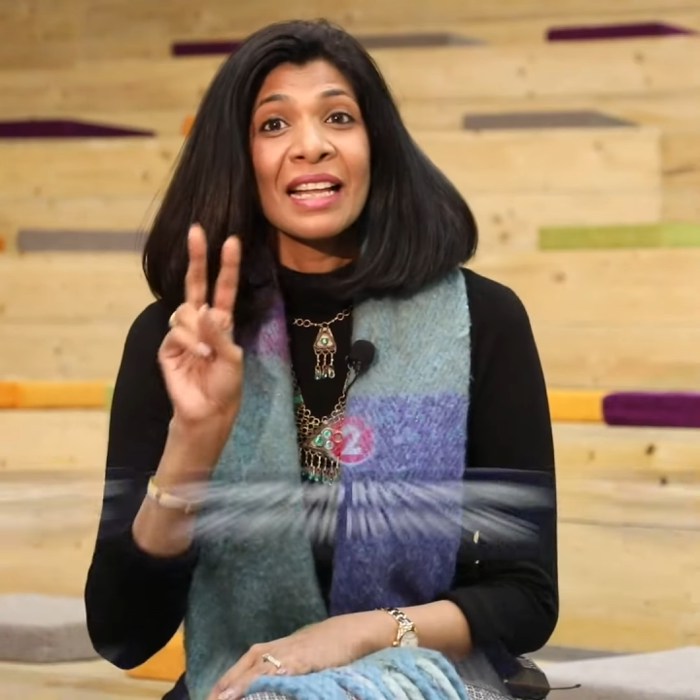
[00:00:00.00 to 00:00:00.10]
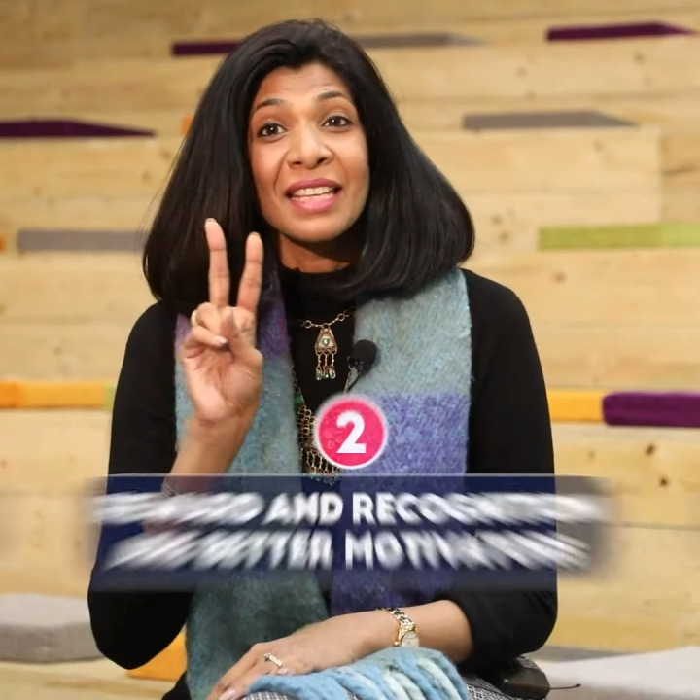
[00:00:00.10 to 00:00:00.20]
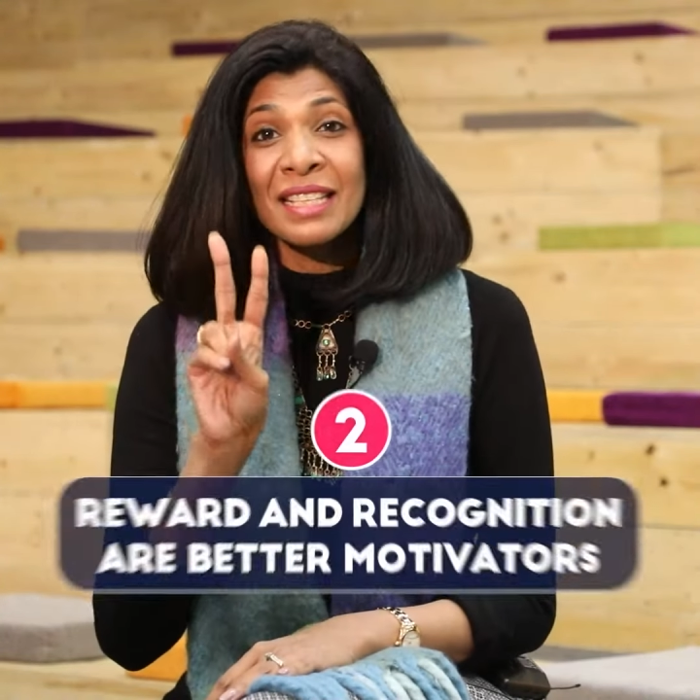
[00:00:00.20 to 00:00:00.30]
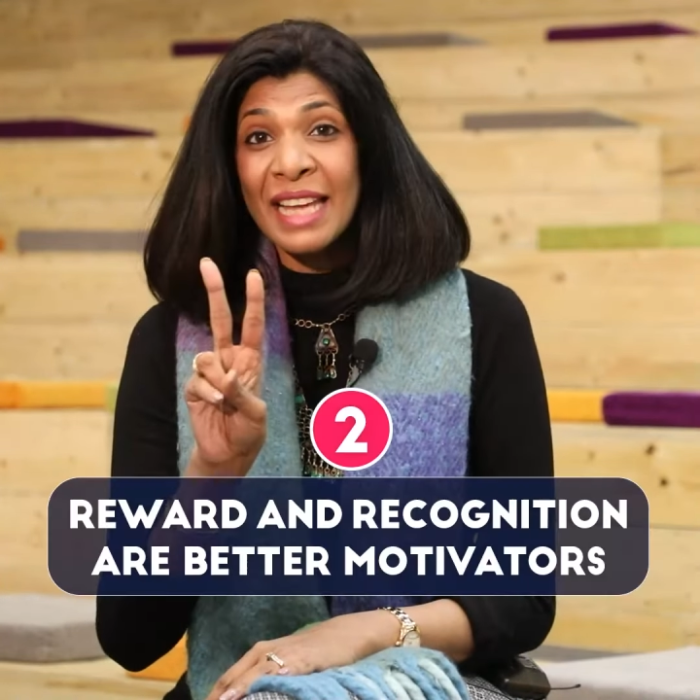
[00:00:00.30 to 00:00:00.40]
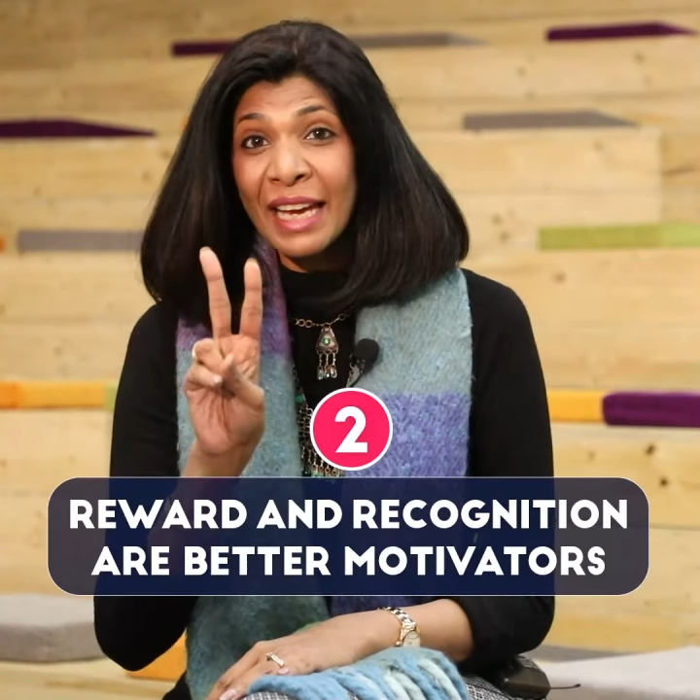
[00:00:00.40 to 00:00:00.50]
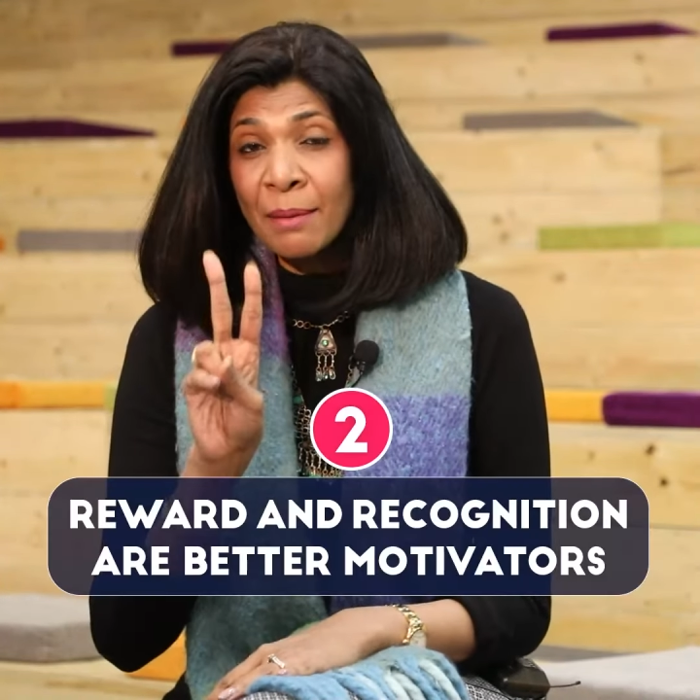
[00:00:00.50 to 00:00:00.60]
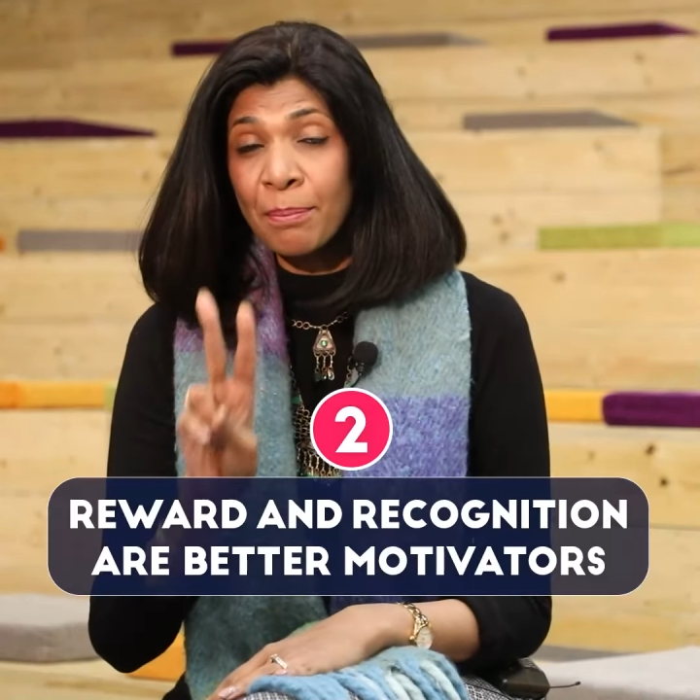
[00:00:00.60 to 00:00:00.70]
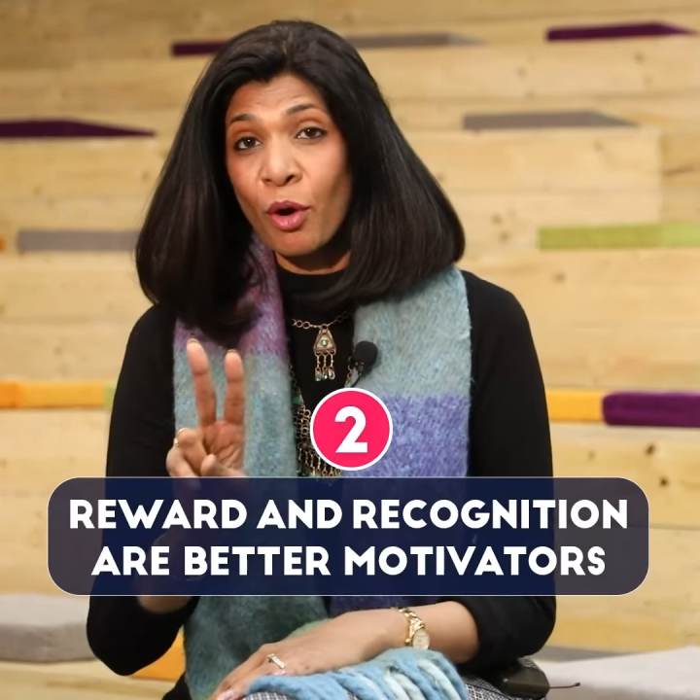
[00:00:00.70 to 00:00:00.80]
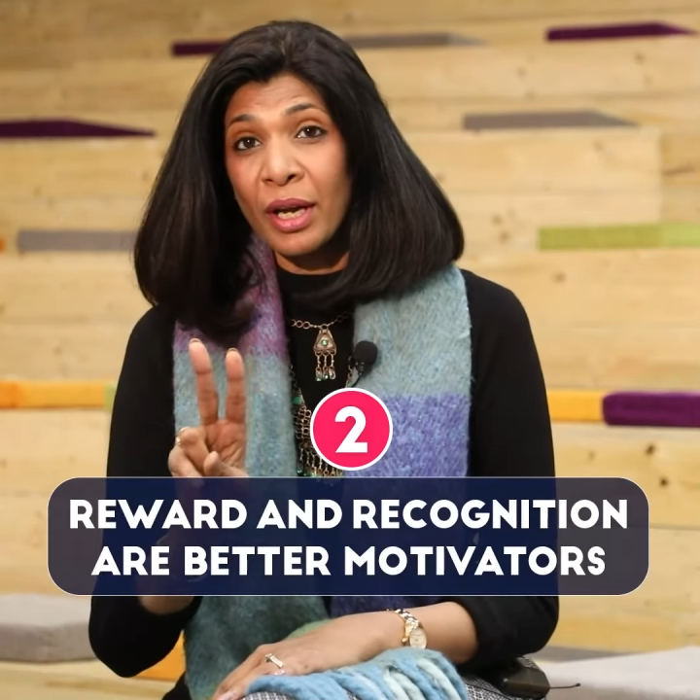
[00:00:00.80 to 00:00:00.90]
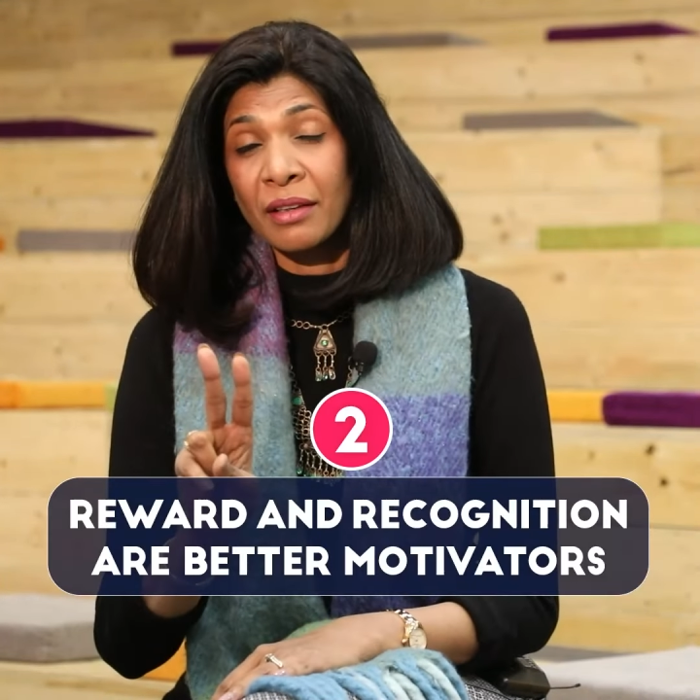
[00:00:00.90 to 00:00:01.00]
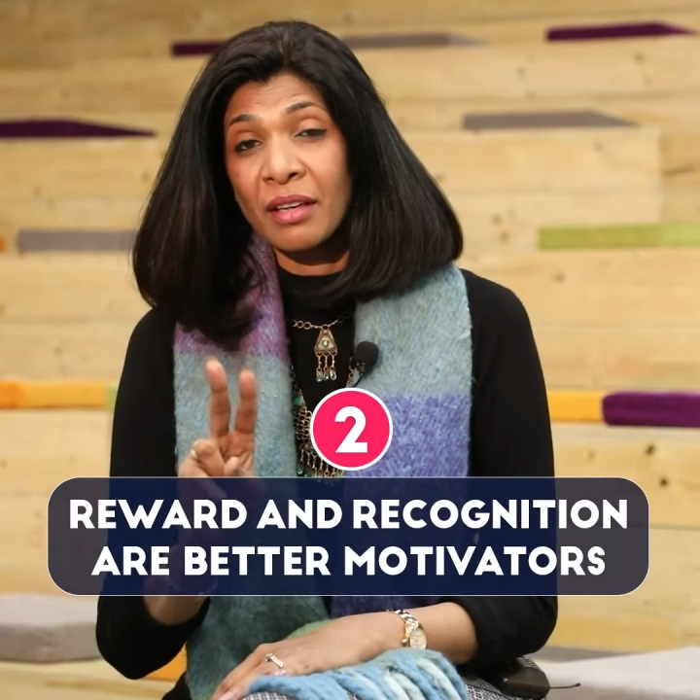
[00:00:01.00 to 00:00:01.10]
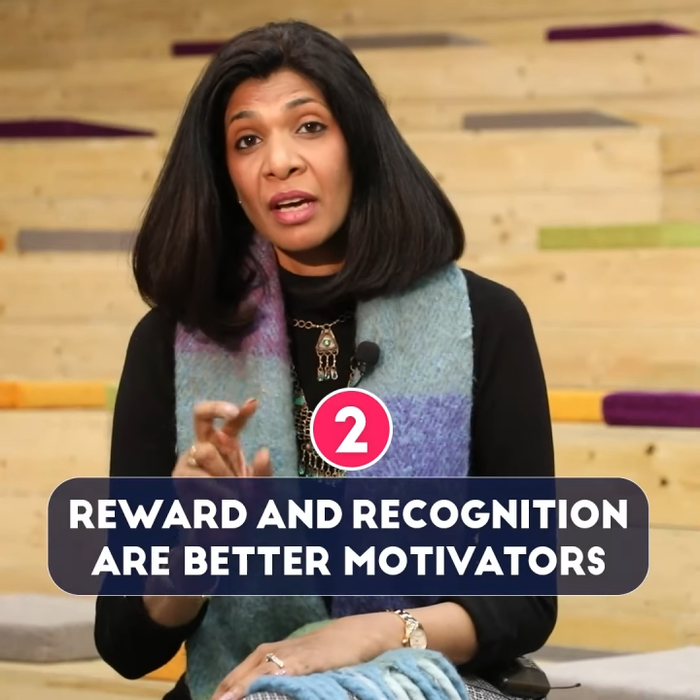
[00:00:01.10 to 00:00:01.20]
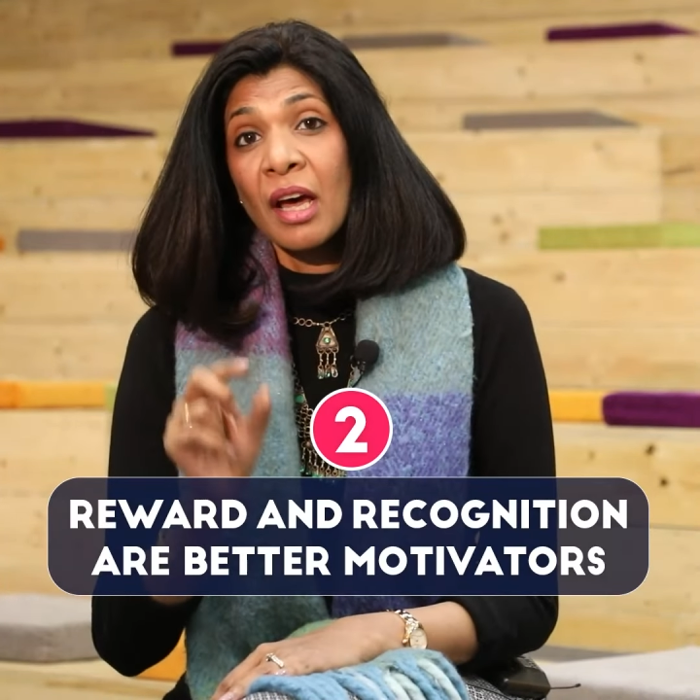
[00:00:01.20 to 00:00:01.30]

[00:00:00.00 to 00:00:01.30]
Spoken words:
The second point,